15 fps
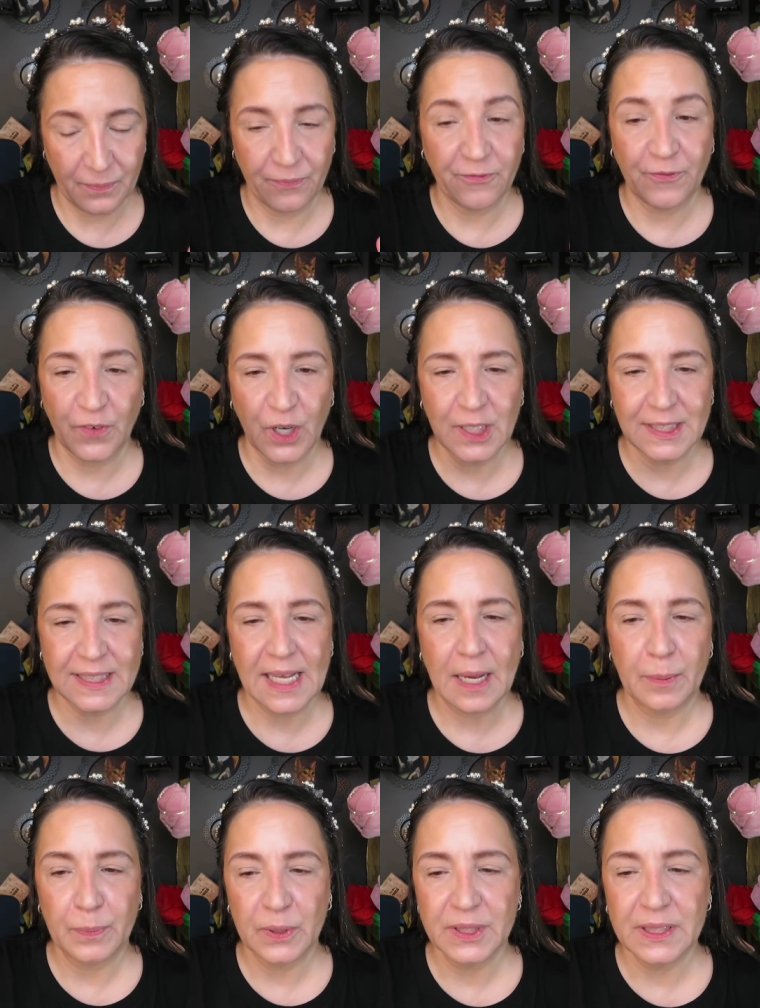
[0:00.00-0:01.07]
for
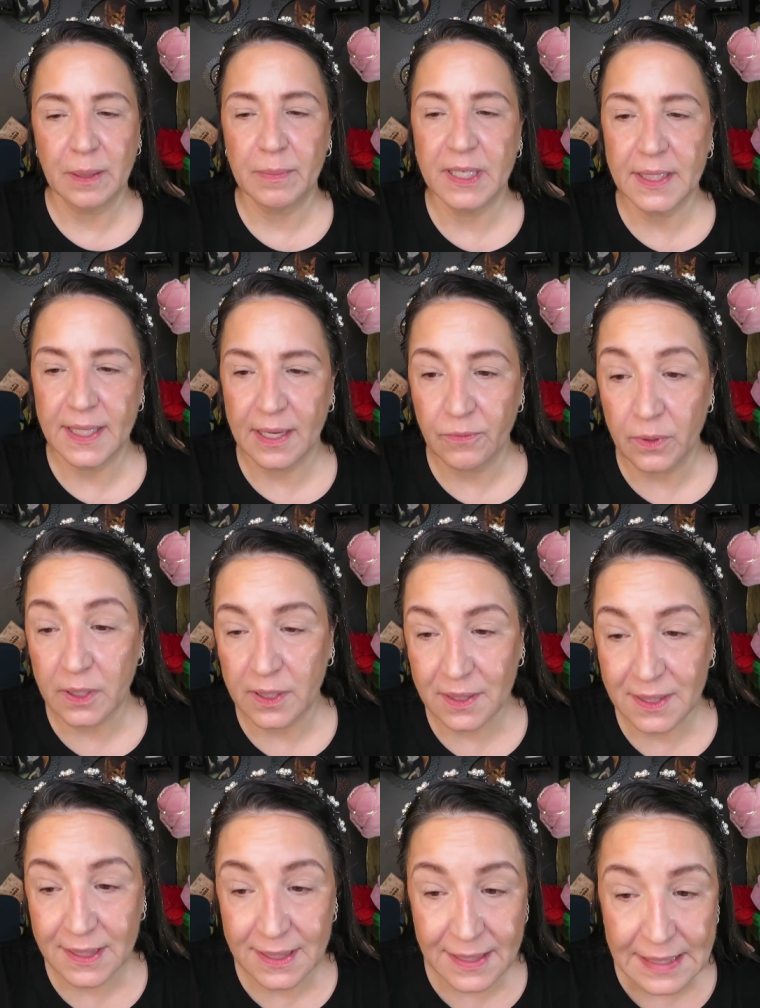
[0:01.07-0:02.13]
example, something that will
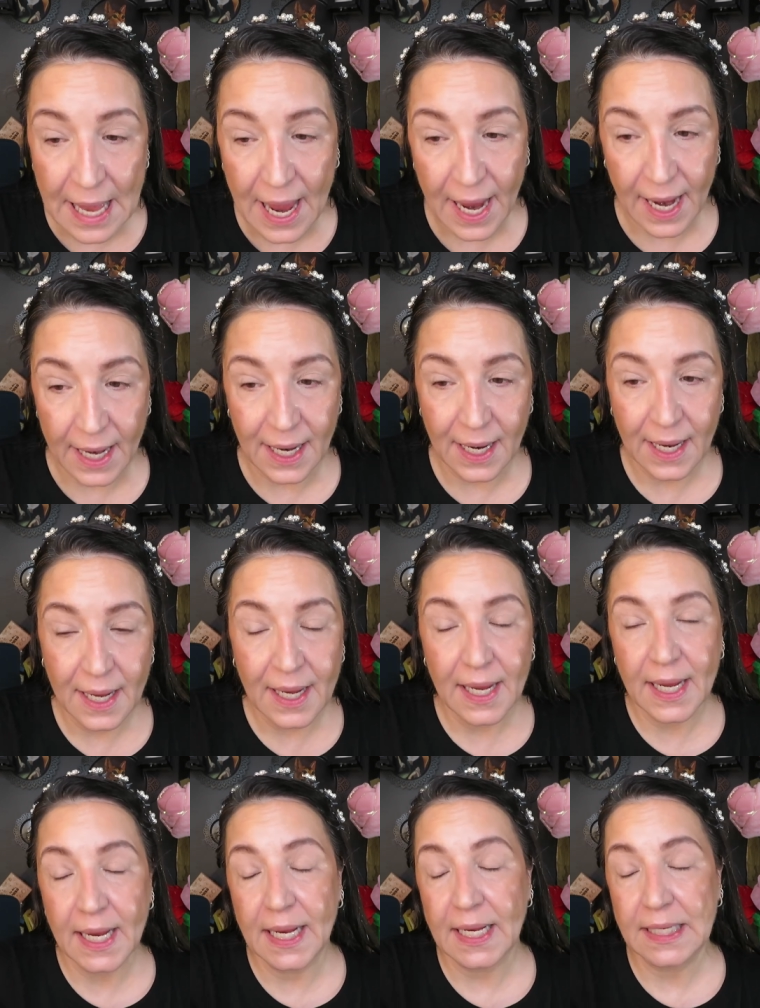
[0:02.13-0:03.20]
say
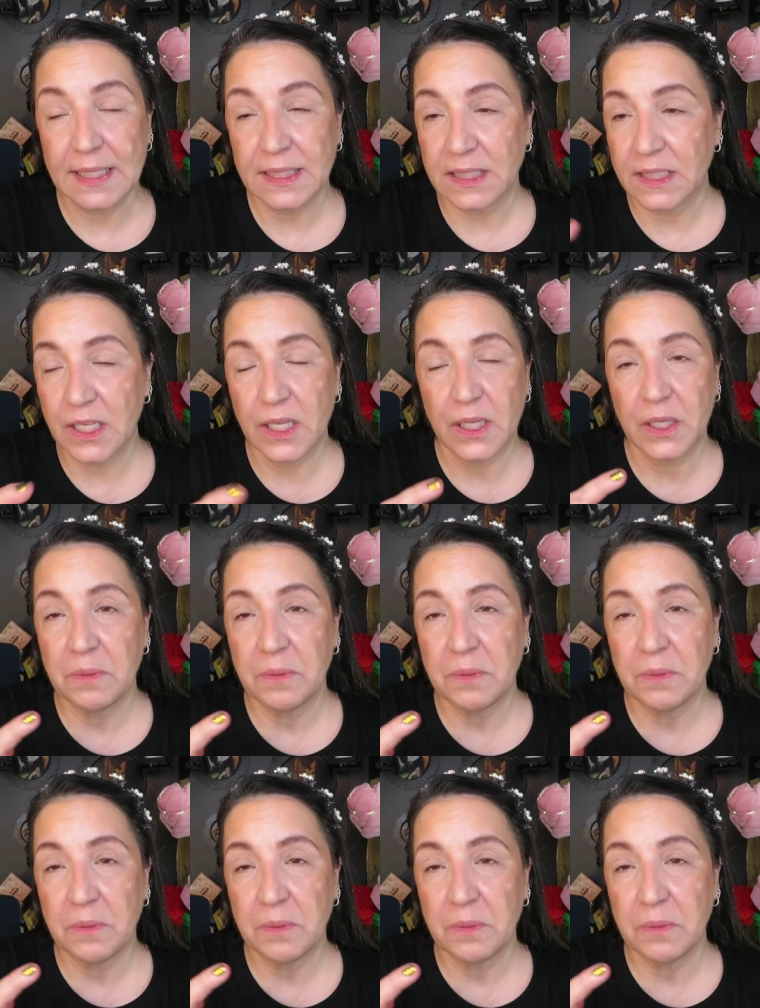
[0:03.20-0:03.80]
is